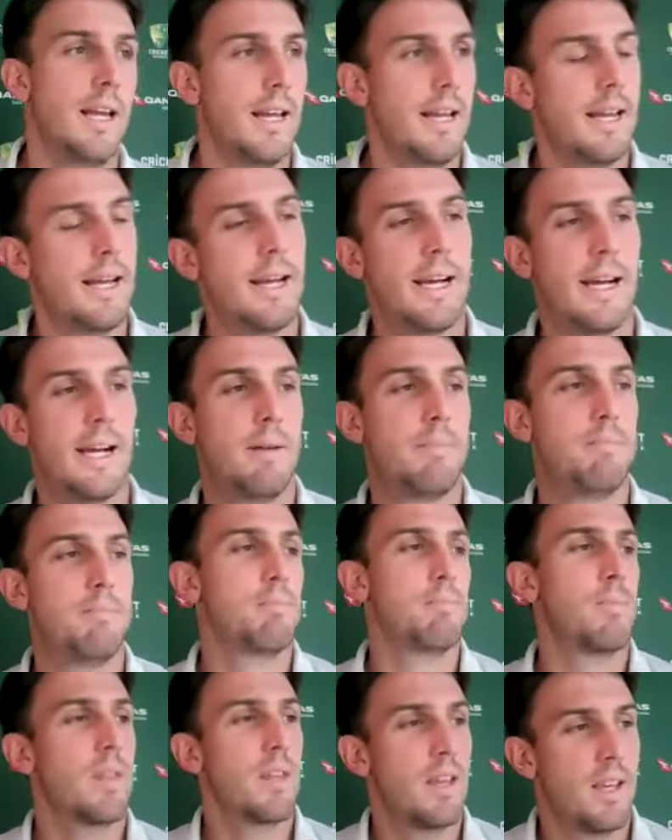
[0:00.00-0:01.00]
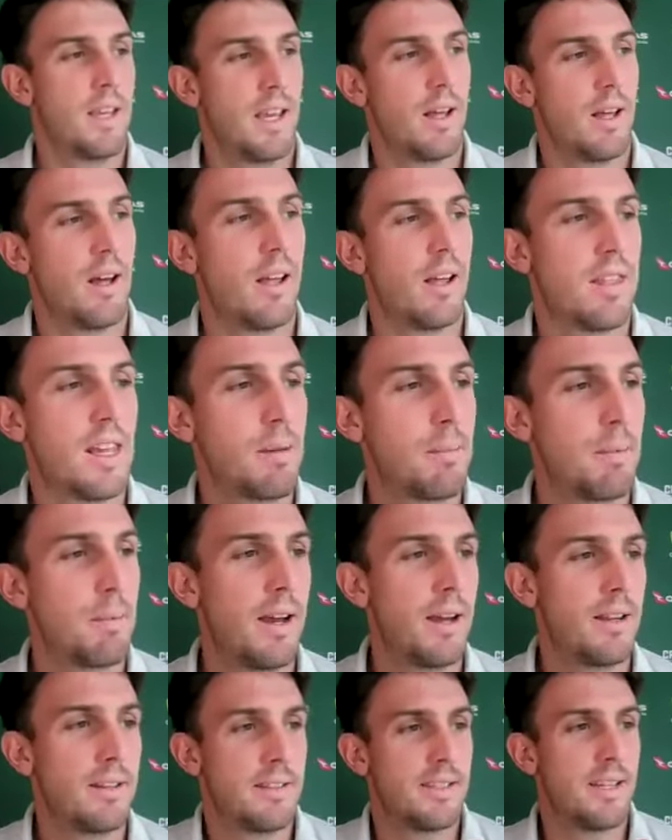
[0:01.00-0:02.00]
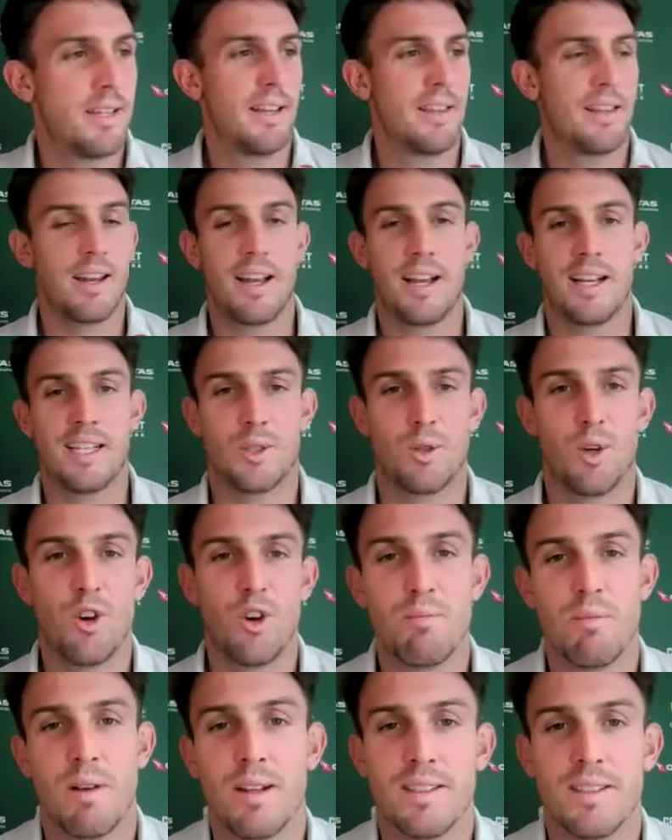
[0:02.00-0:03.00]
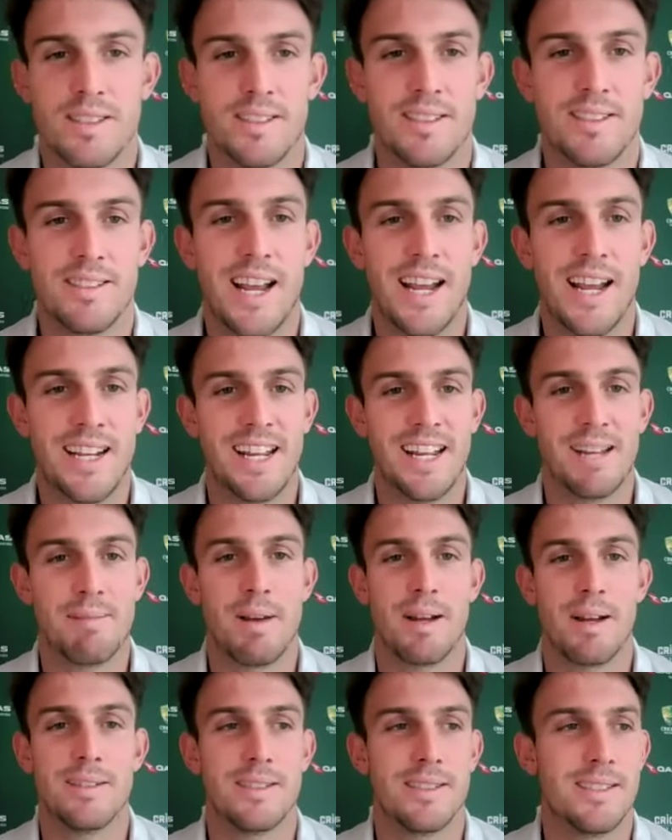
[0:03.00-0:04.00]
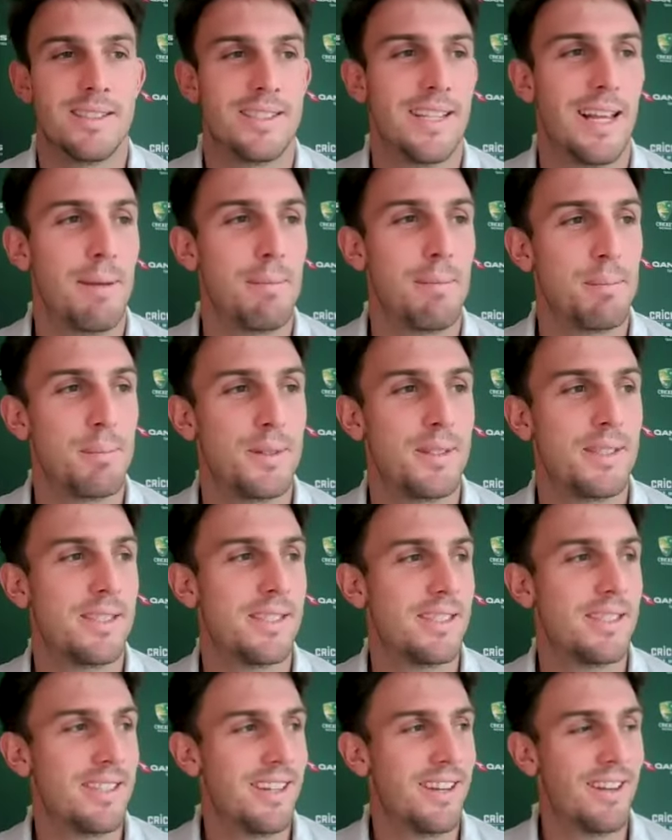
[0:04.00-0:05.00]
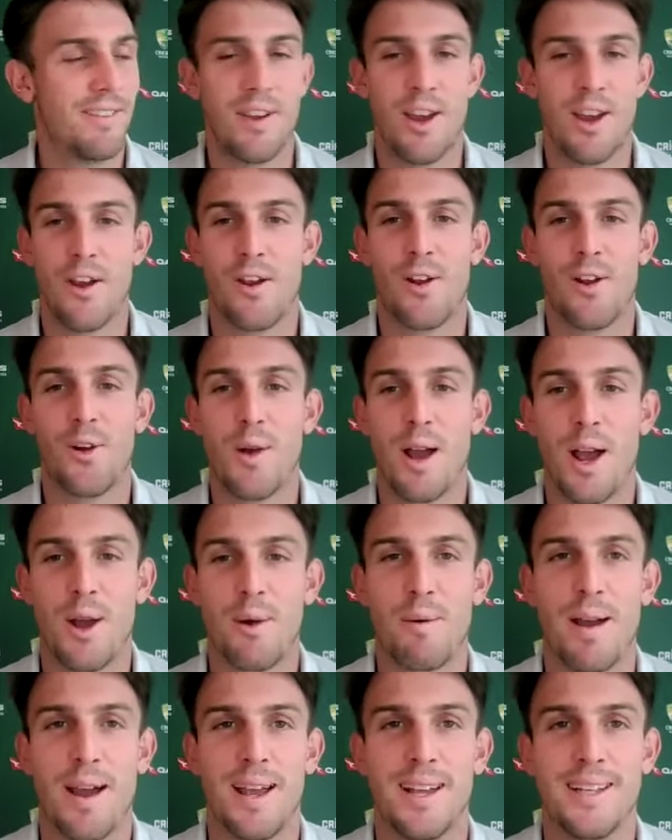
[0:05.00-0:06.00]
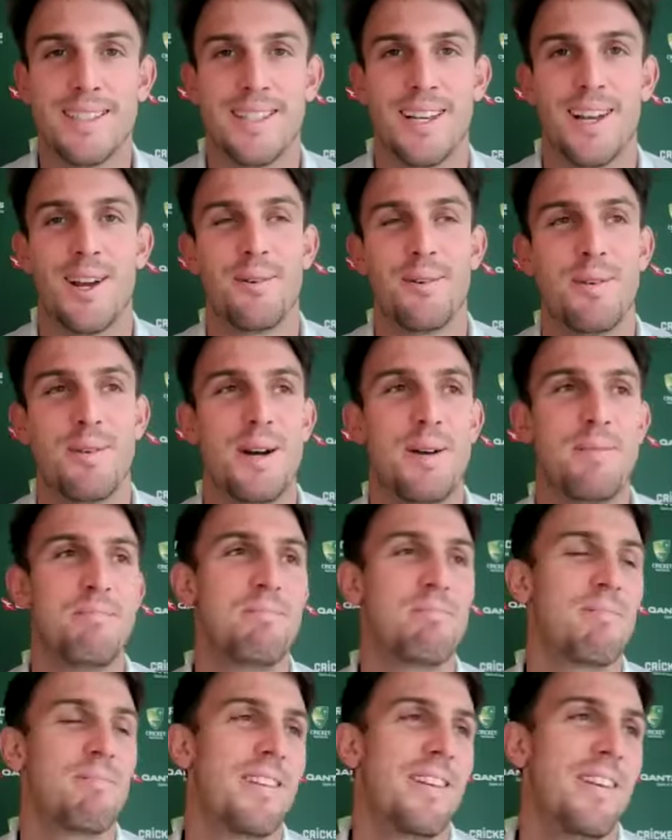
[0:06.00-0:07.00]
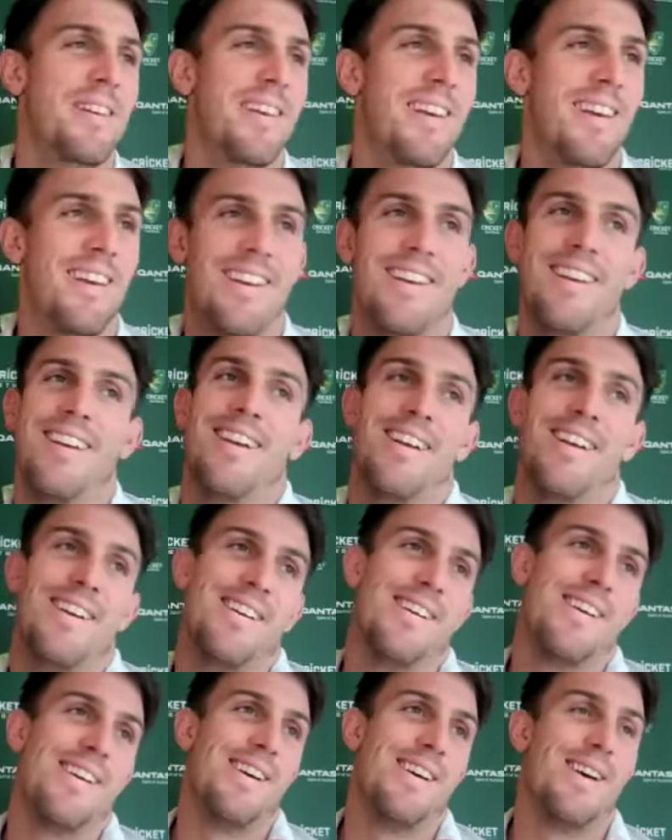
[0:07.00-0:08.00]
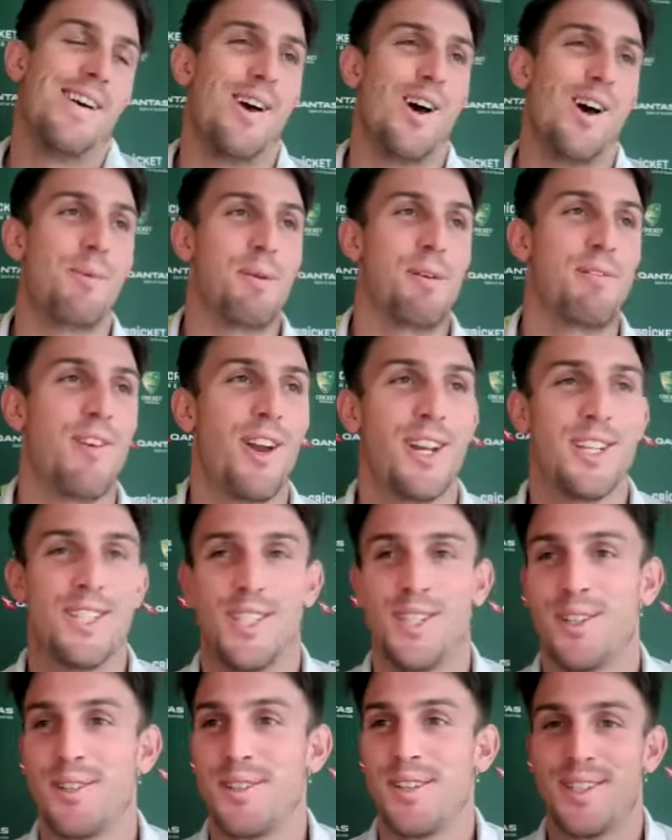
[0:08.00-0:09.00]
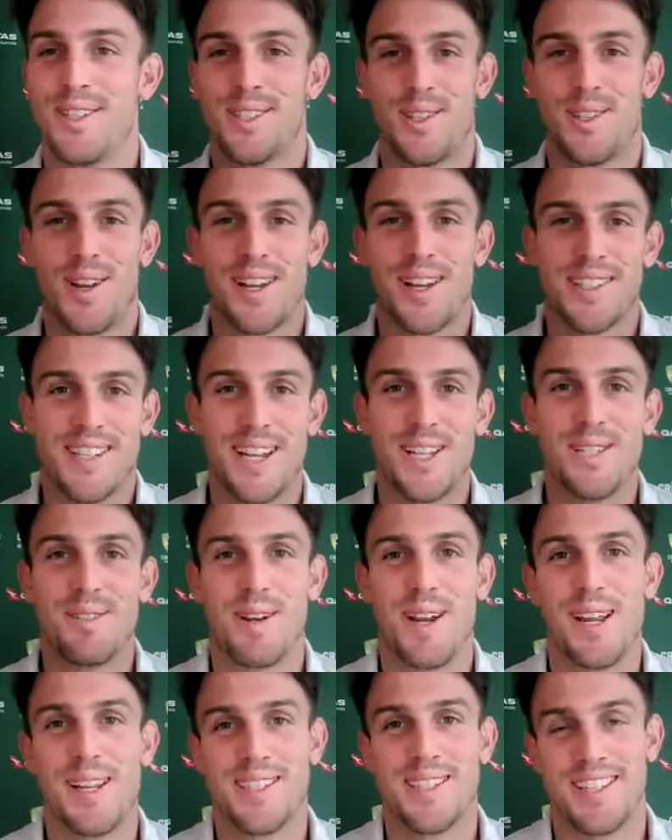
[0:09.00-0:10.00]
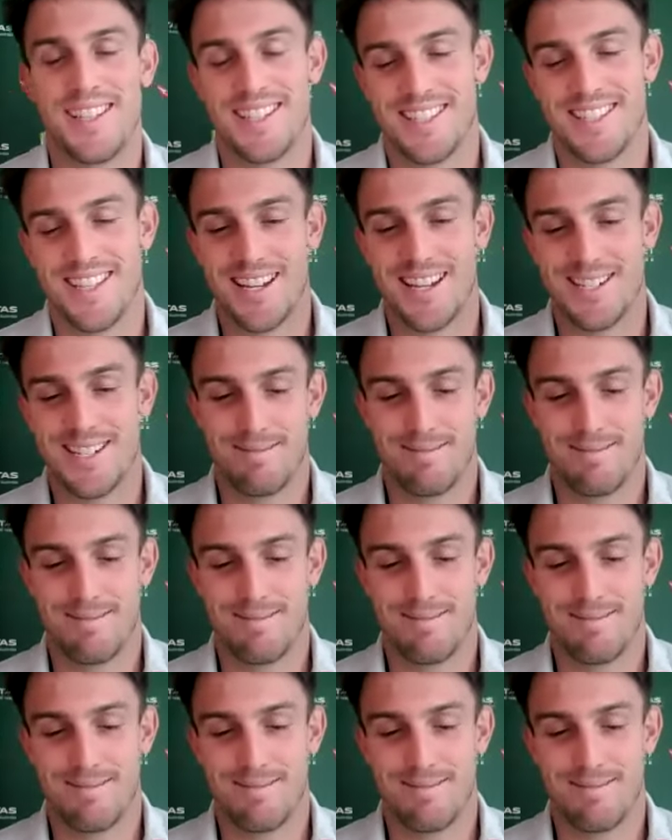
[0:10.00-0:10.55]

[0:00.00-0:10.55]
Yeah, I think about the last 12 months, and 18 months seems a very long way away. So I'll be focusing on the Sri Lanka T20s at this stage,